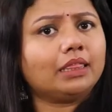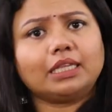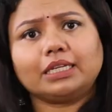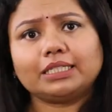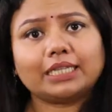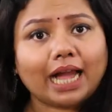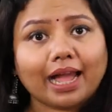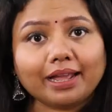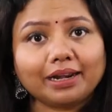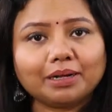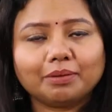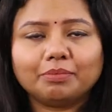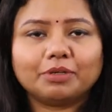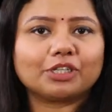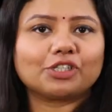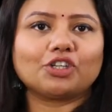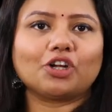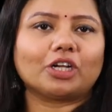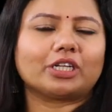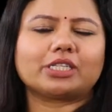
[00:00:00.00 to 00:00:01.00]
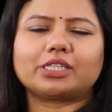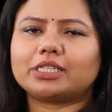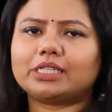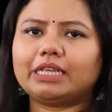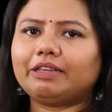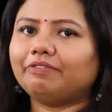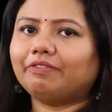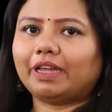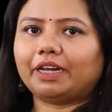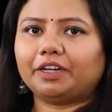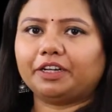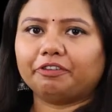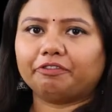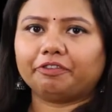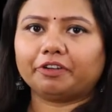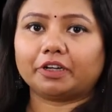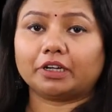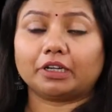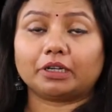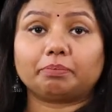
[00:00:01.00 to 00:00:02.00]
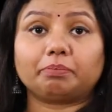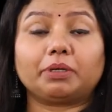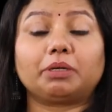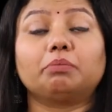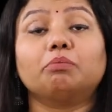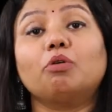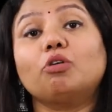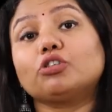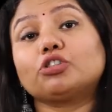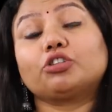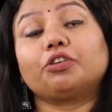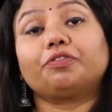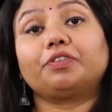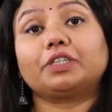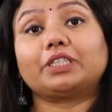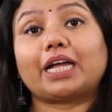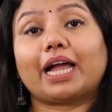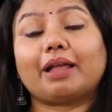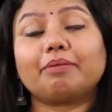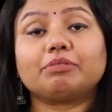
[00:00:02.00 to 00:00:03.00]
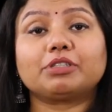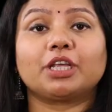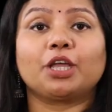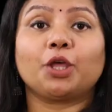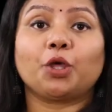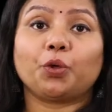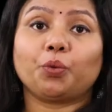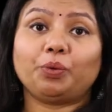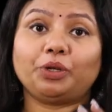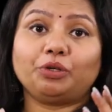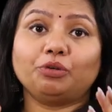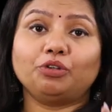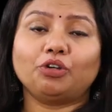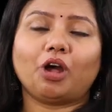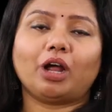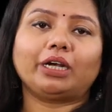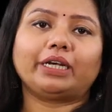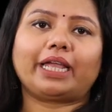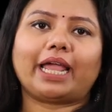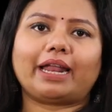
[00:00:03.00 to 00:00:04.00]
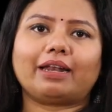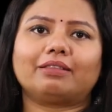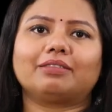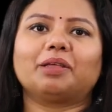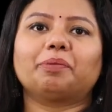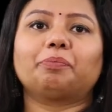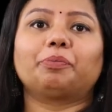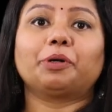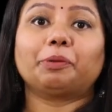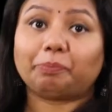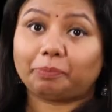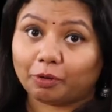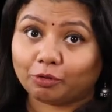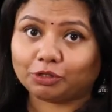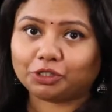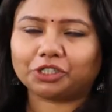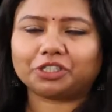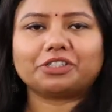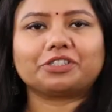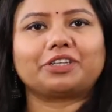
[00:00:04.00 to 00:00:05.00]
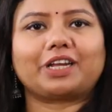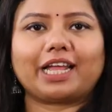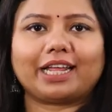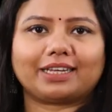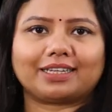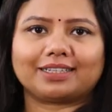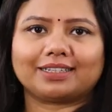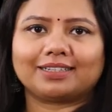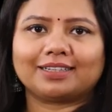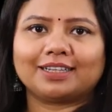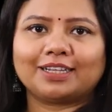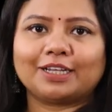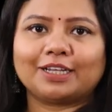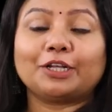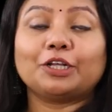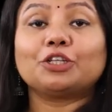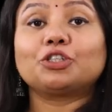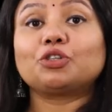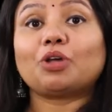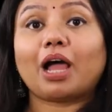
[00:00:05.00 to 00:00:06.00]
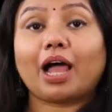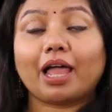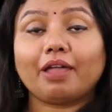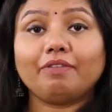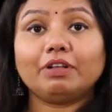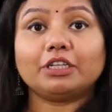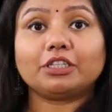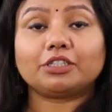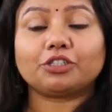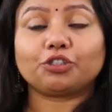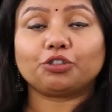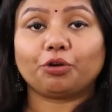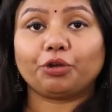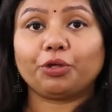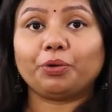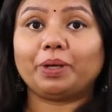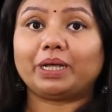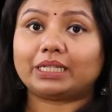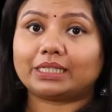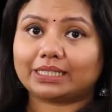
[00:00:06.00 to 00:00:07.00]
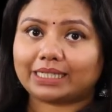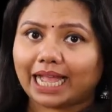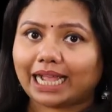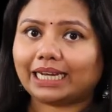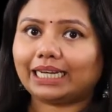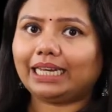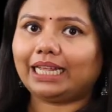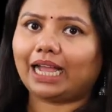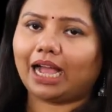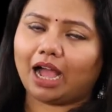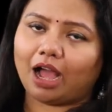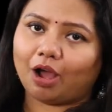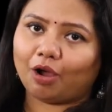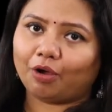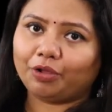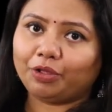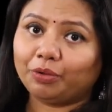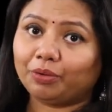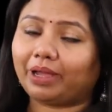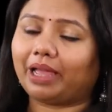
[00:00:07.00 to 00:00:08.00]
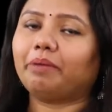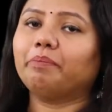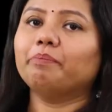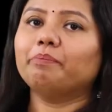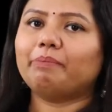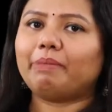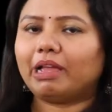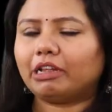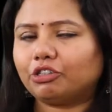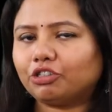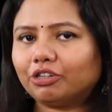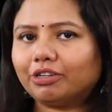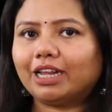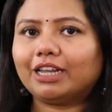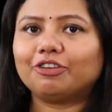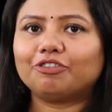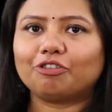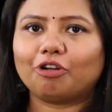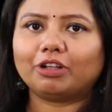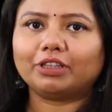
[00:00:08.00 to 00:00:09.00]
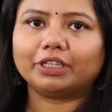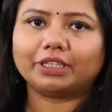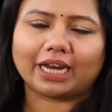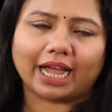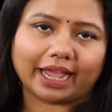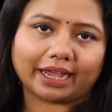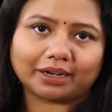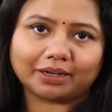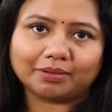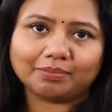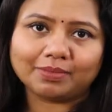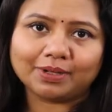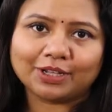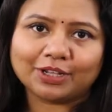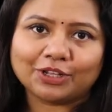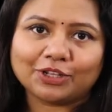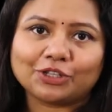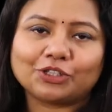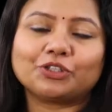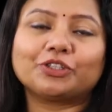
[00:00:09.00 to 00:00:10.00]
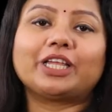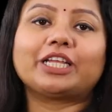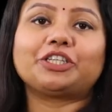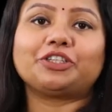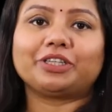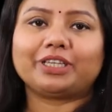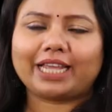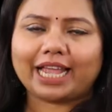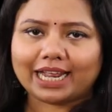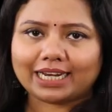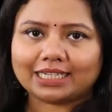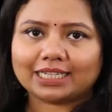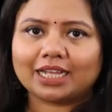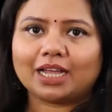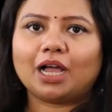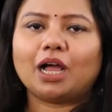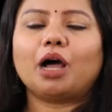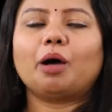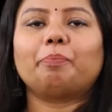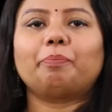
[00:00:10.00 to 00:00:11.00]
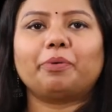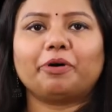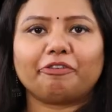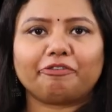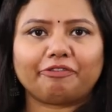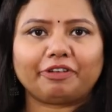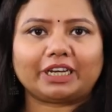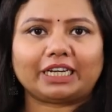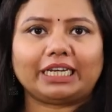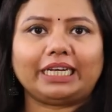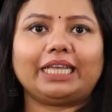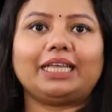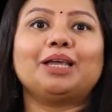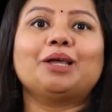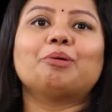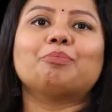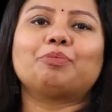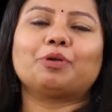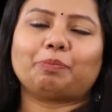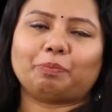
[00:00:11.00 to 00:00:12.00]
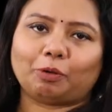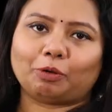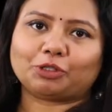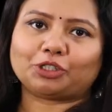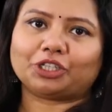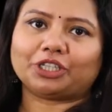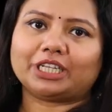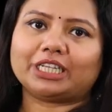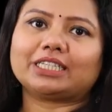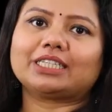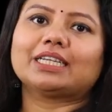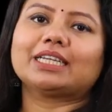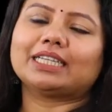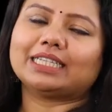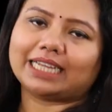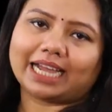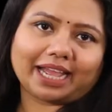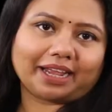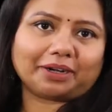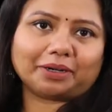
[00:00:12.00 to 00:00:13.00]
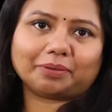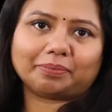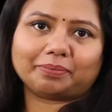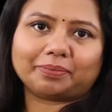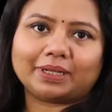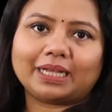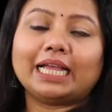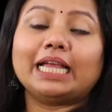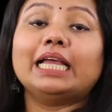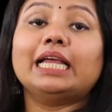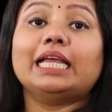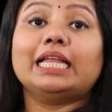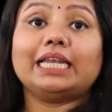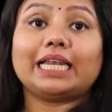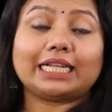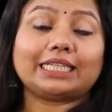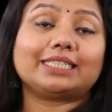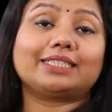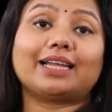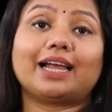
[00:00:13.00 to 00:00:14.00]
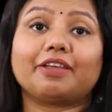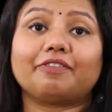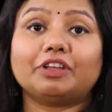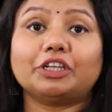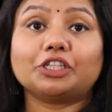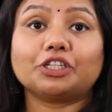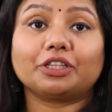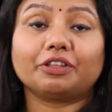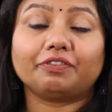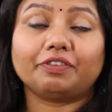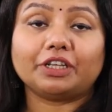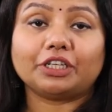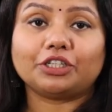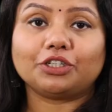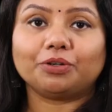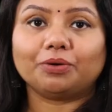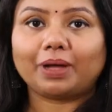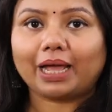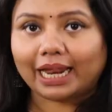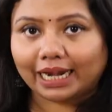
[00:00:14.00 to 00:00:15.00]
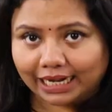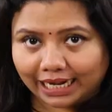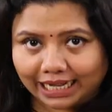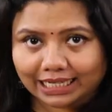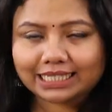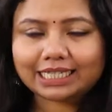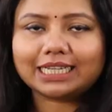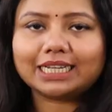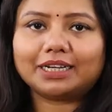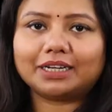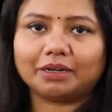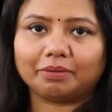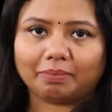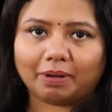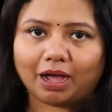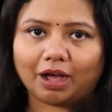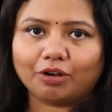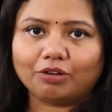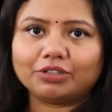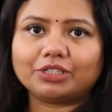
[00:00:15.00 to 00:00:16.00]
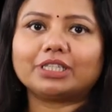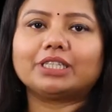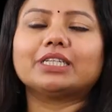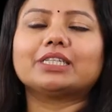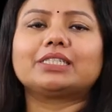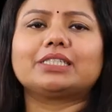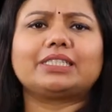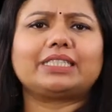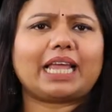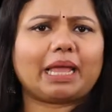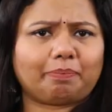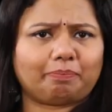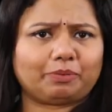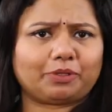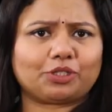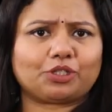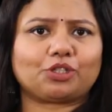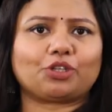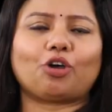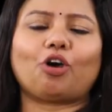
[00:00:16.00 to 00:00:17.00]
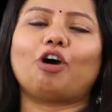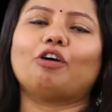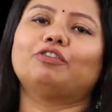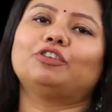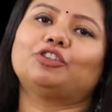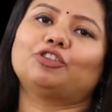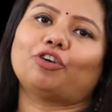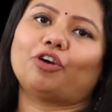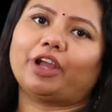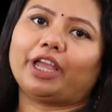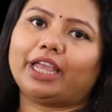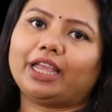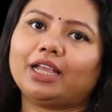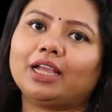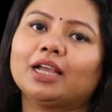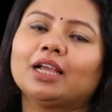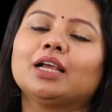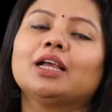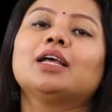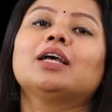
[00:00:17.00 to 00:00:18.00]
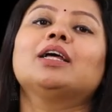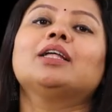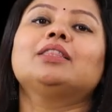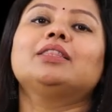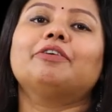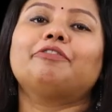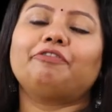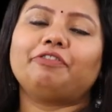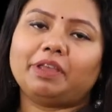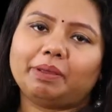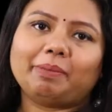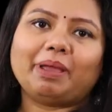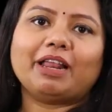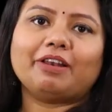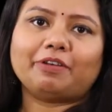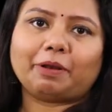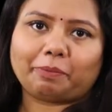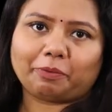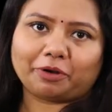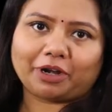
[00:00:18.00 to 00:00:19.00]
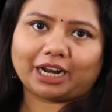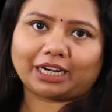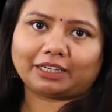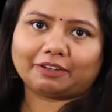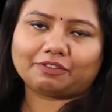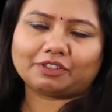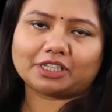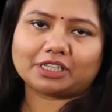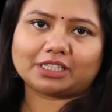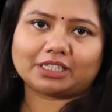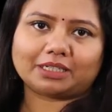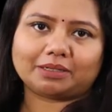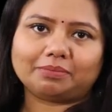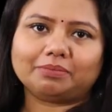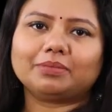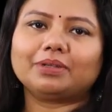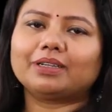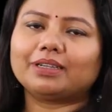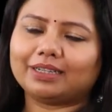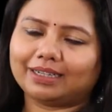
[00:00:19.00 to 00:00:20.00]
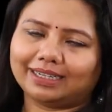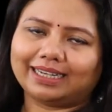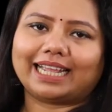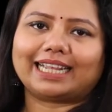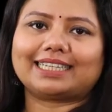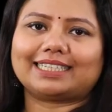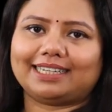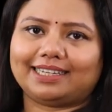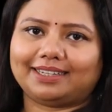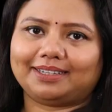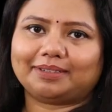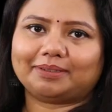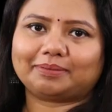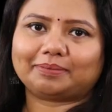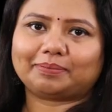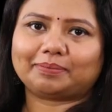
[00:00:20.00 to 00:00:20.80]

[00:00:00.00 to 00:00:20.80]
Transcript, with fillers: The diagram does not seem very difficult, but most of the times we do not get the proportions right. So I will show you exactly how you can measure and draw the diagram so that you get a perfectly proportionate diagram. Let's dive into the video and let's learn about the steps of drawing the female reproductive system correctly.